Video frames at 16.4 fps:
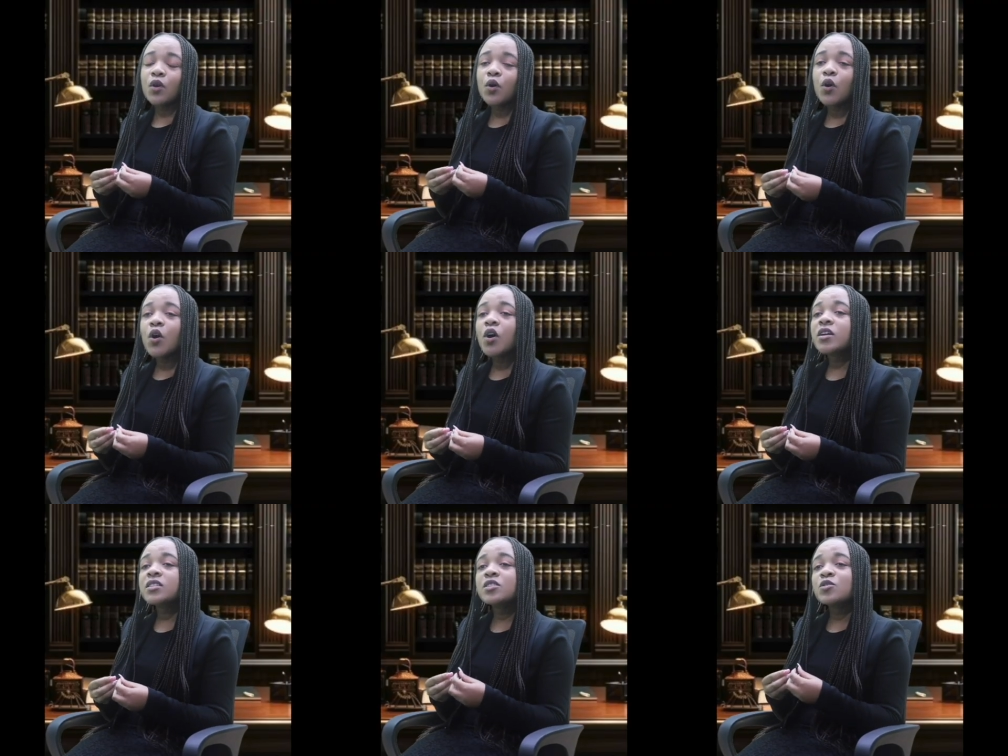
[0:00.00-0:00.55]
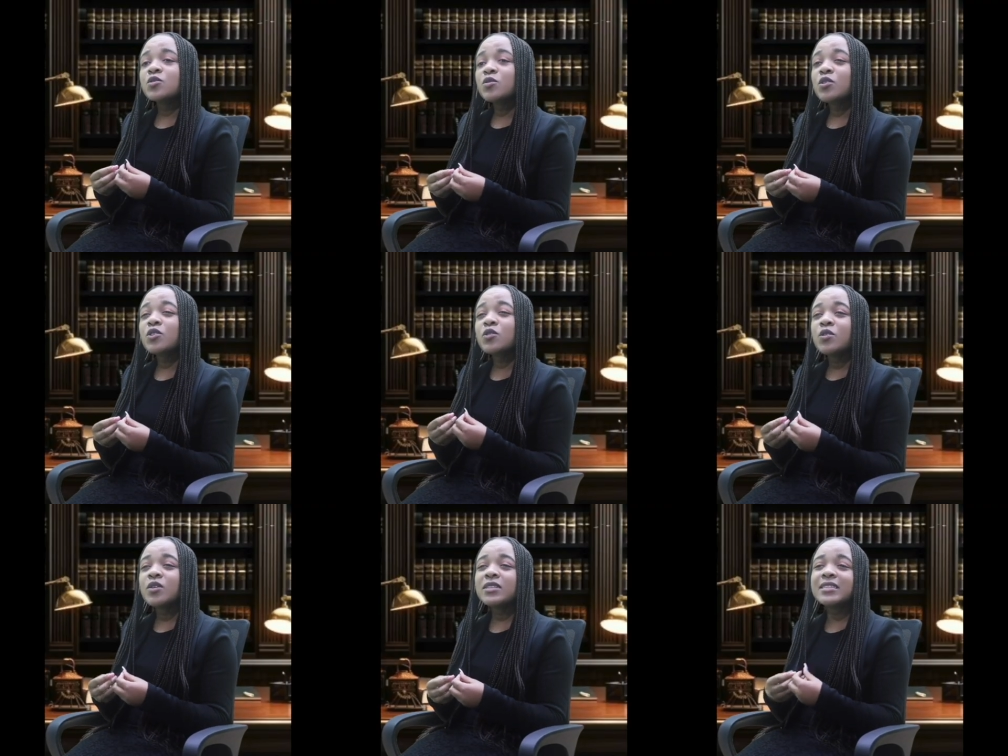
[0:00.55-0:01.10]
Courts do
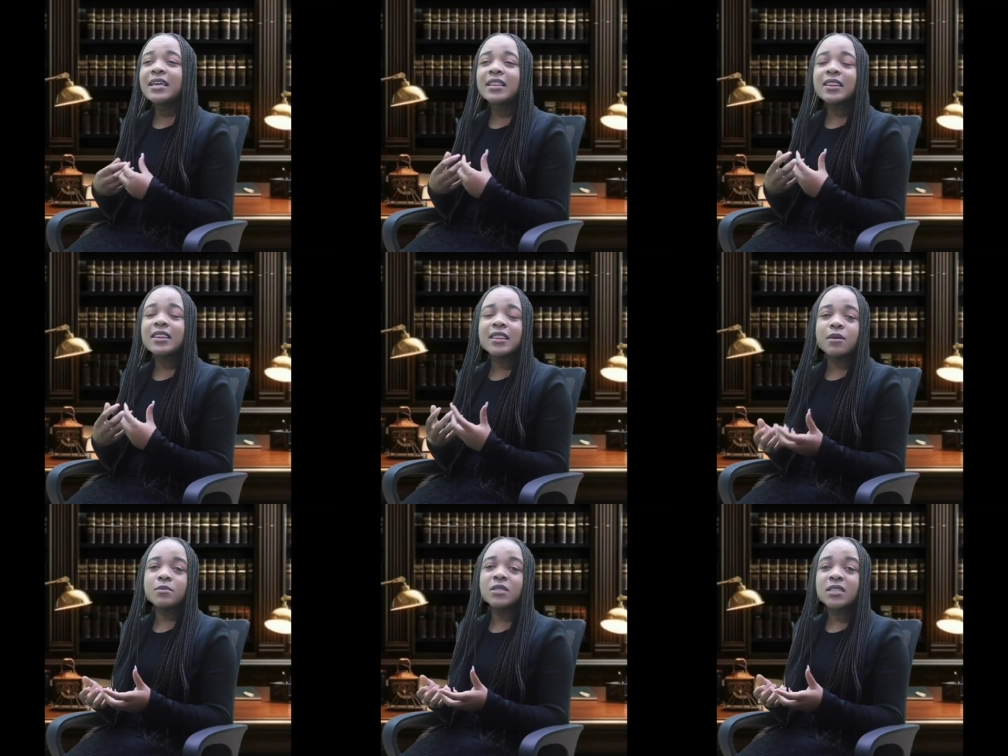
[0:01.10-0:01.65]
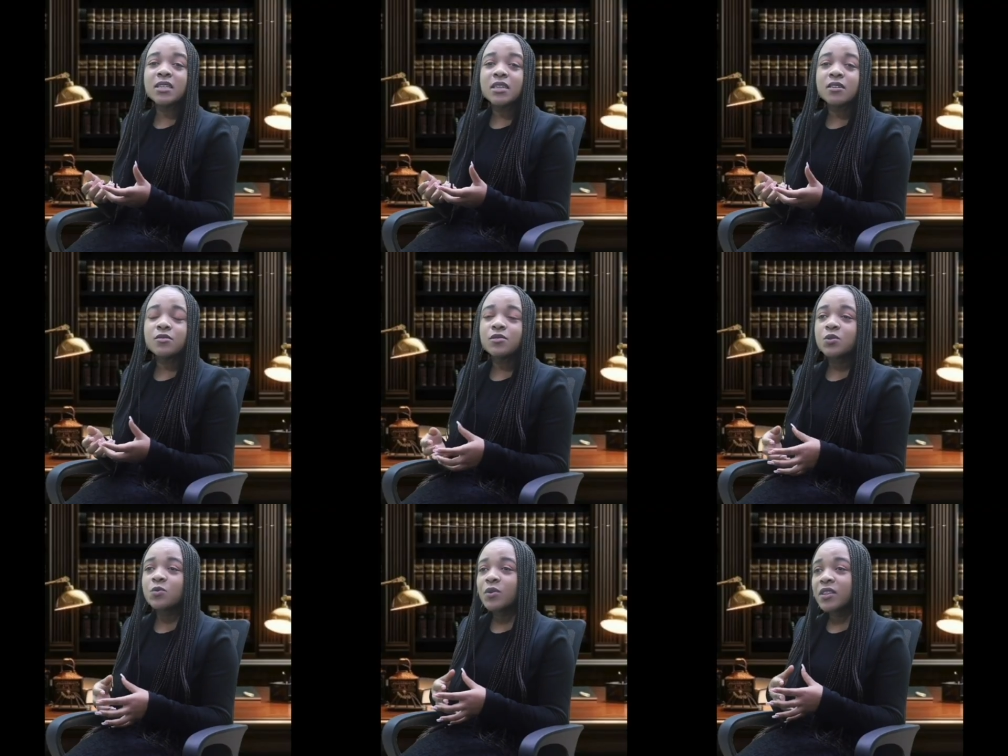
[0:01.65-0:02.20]
not concern
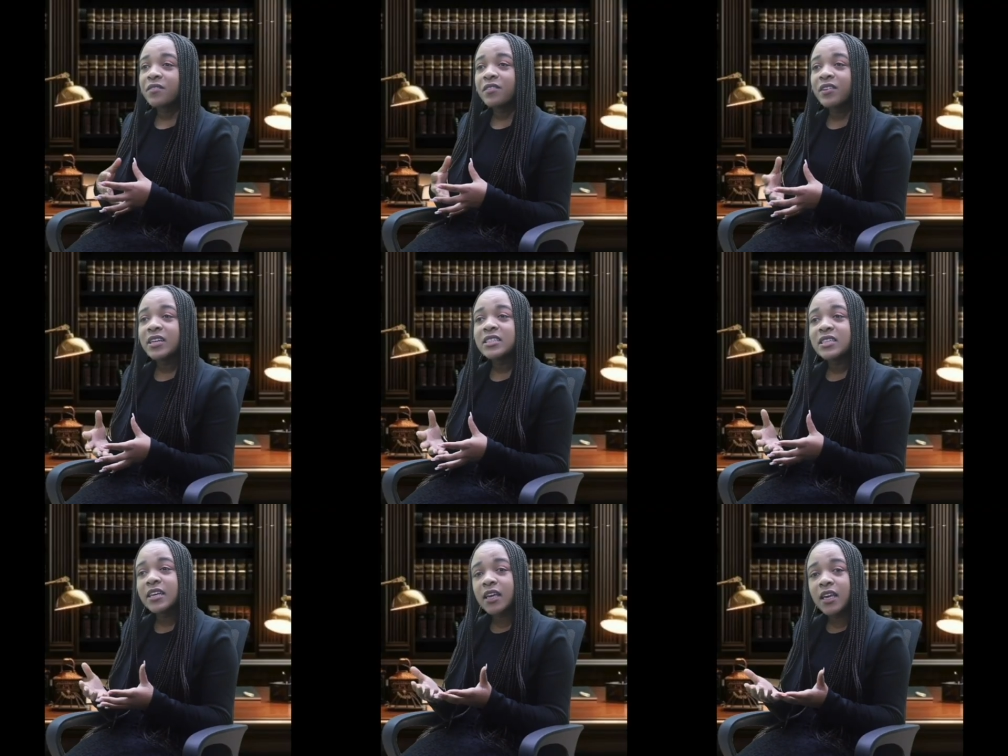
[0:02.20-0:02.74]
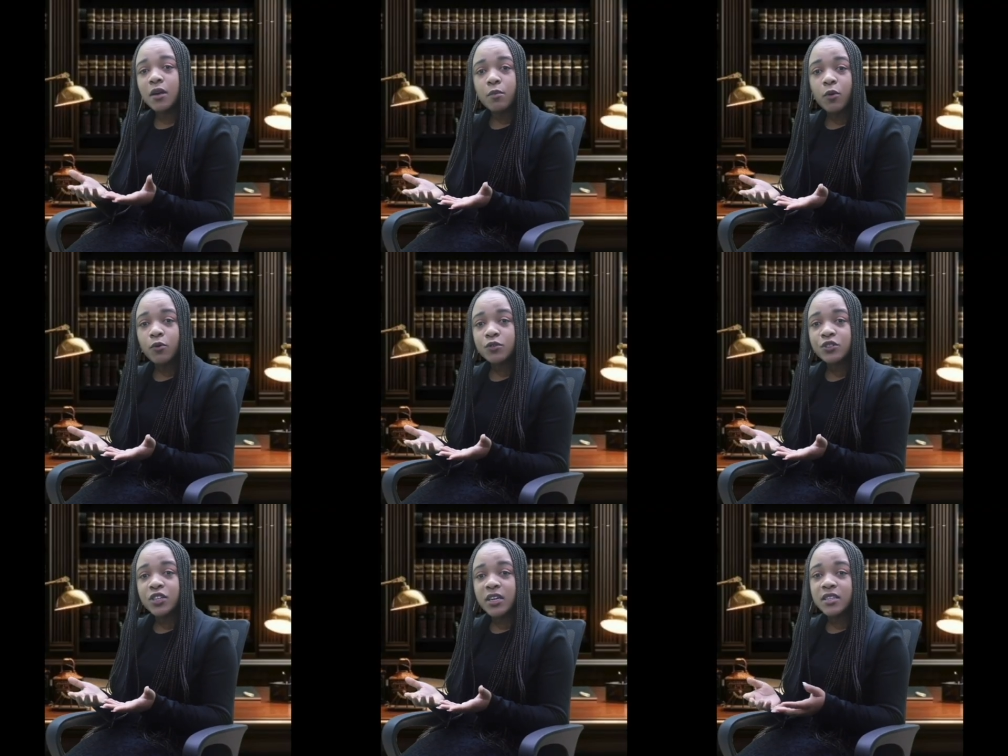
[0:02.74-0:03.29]
themselves with fleeting
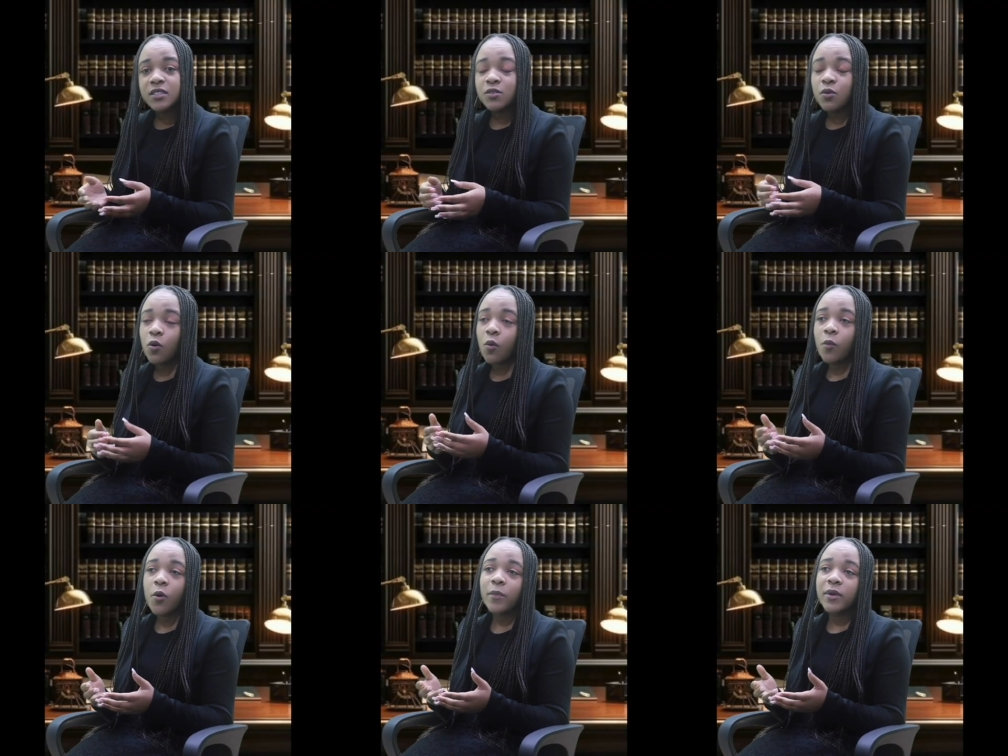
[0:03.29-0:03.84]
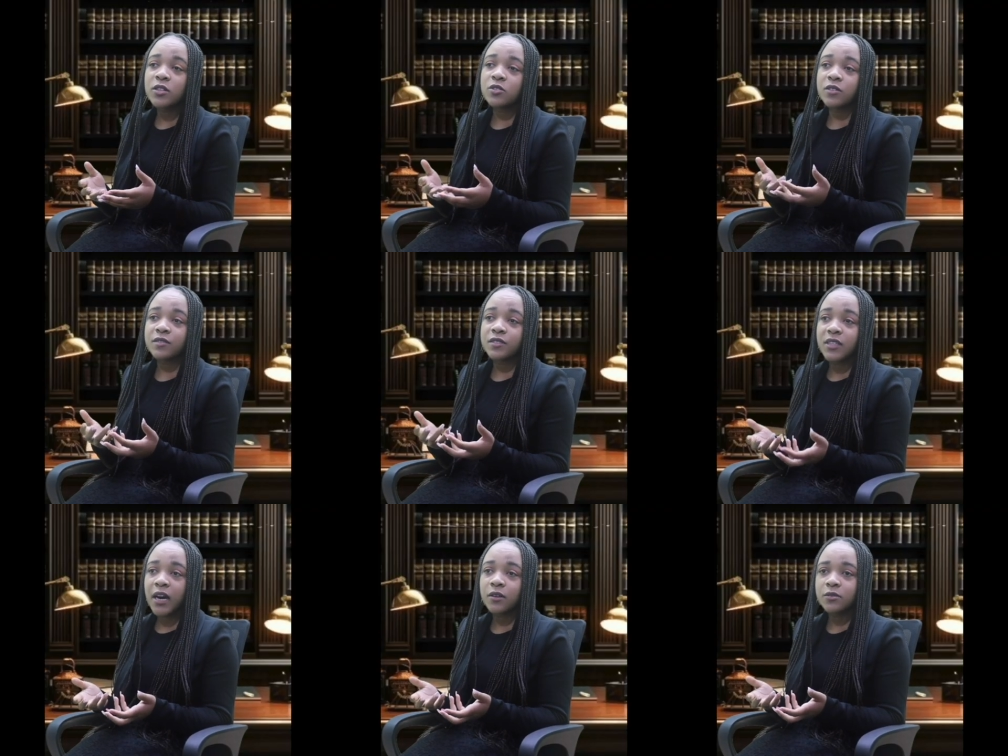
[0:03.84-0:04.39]
emotions or moments of
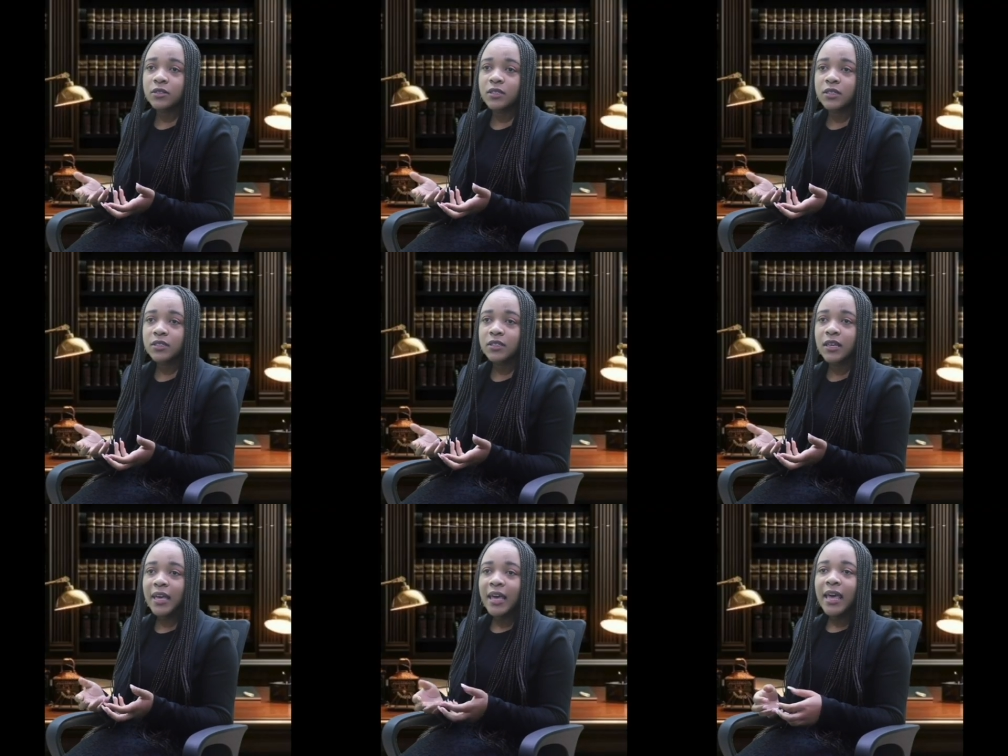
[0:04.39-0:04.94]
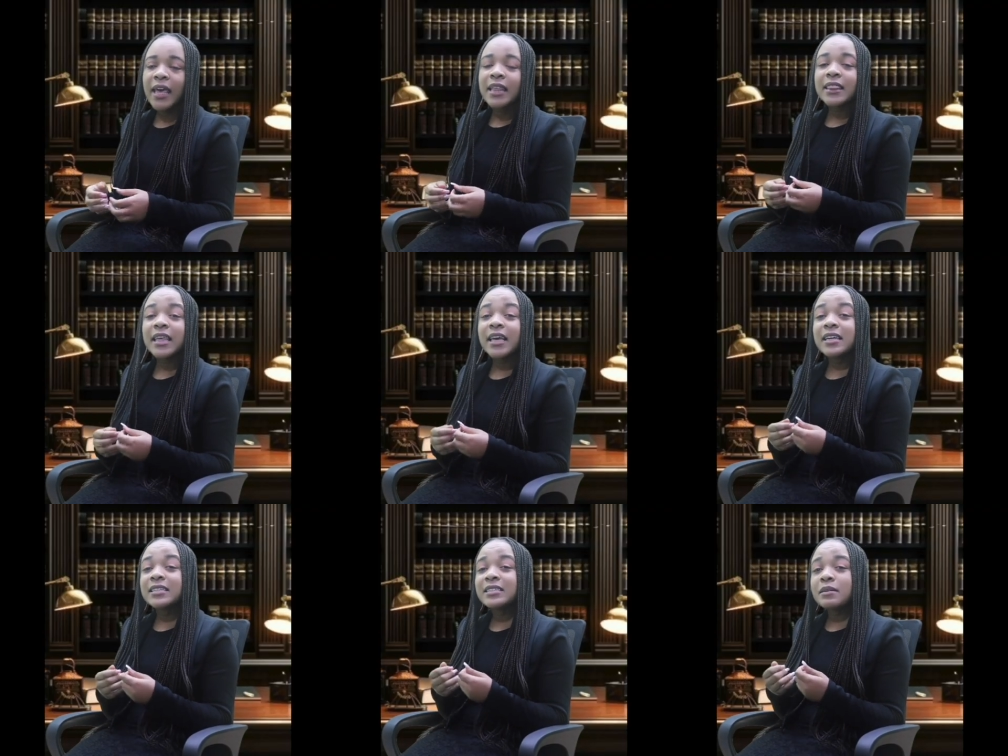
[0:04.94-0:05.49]
doubt.
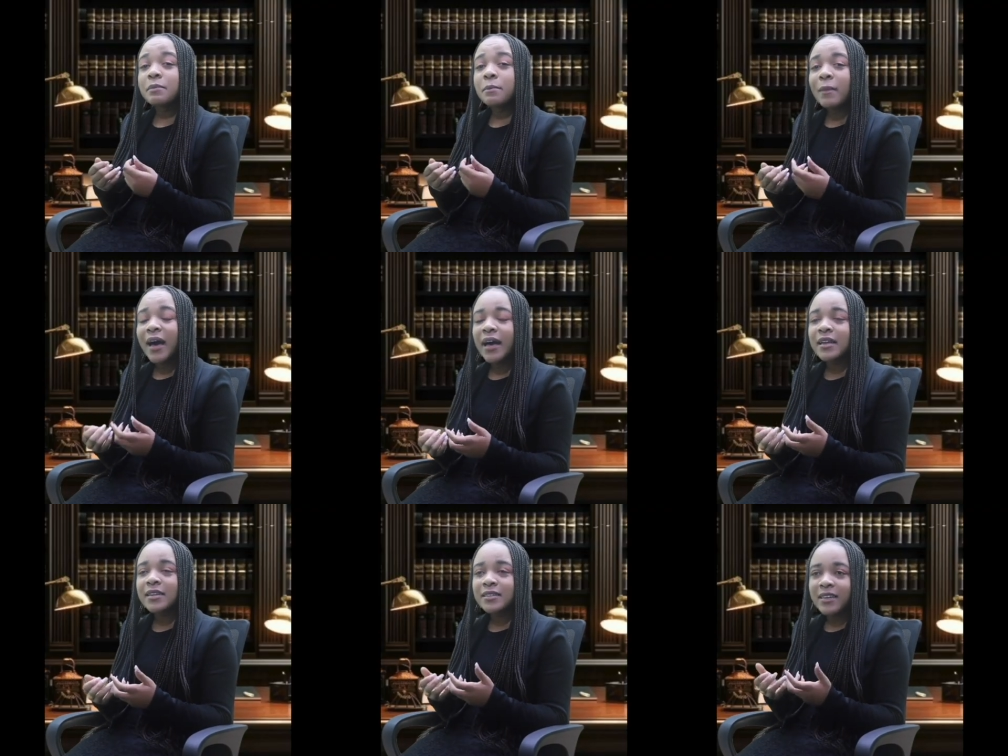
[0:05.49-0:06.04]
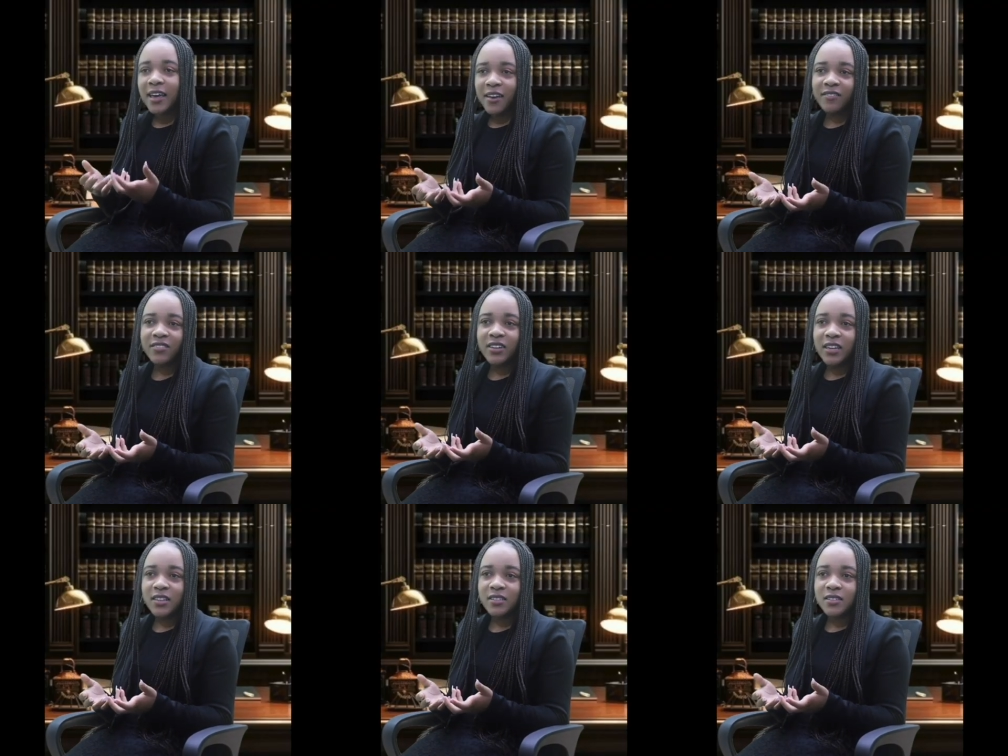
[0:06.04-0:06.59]
They demand
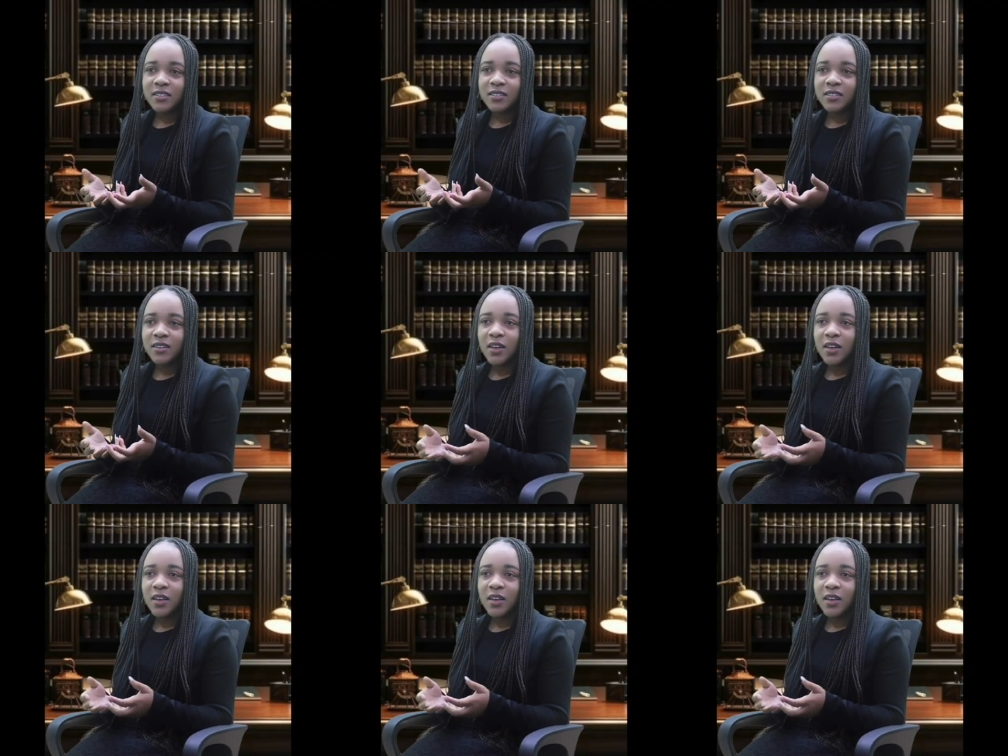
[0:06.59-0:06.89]
evidence,